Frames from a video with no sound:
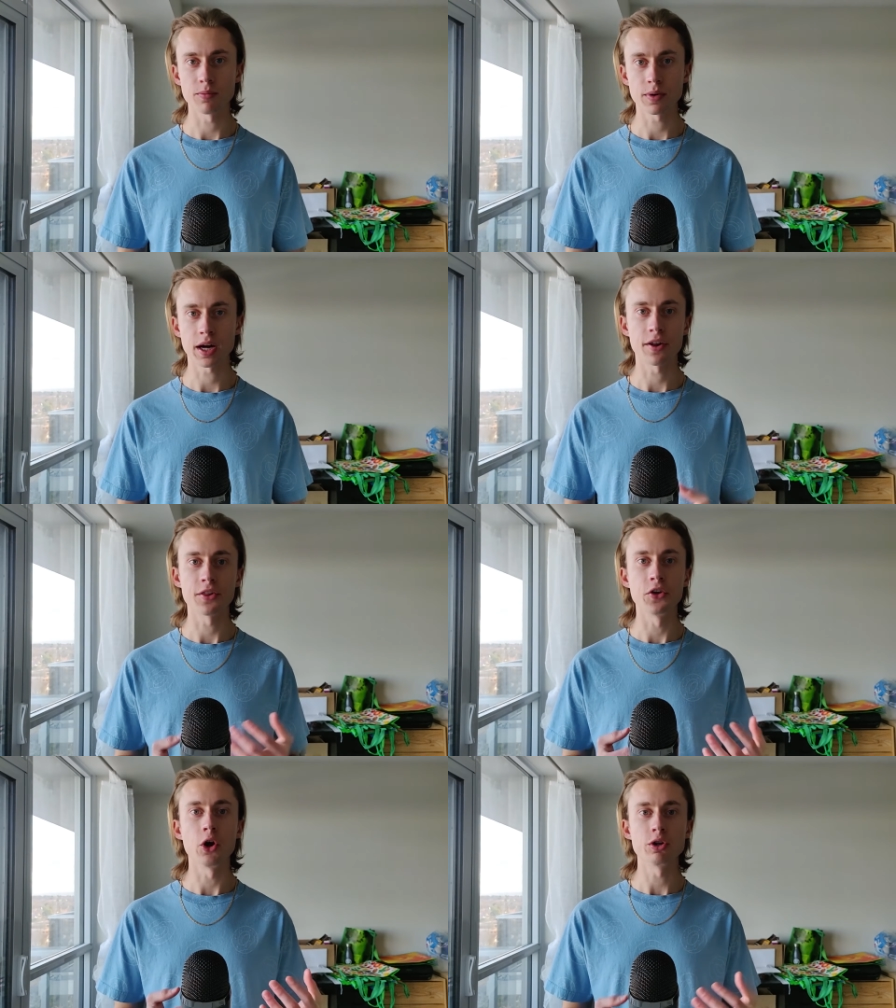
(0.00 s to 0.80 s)
kind of the
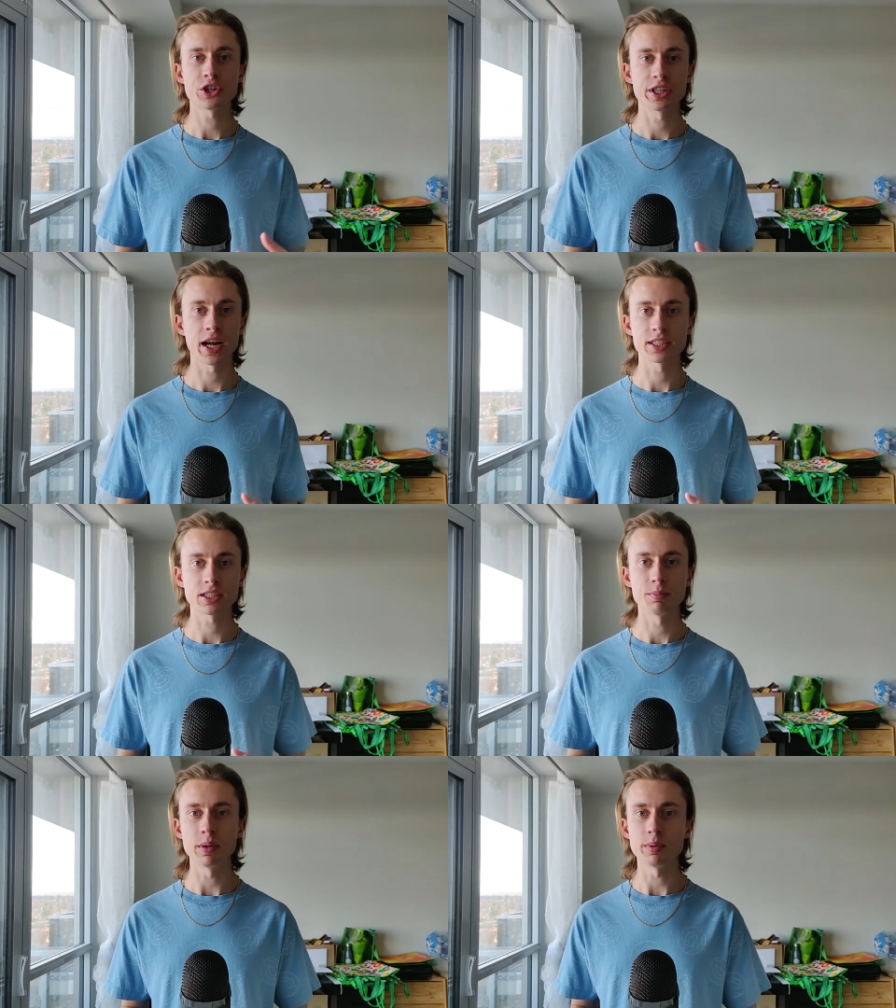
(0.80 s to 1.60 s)
notion that some
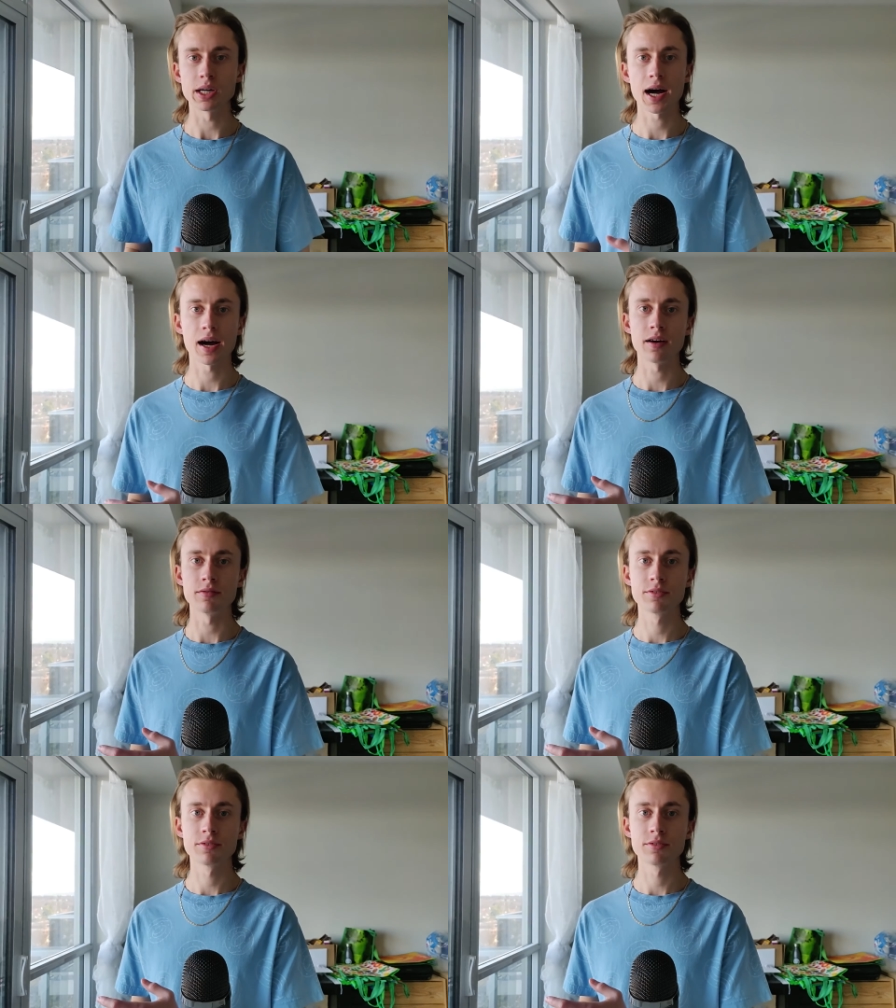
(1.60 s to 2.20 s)
people have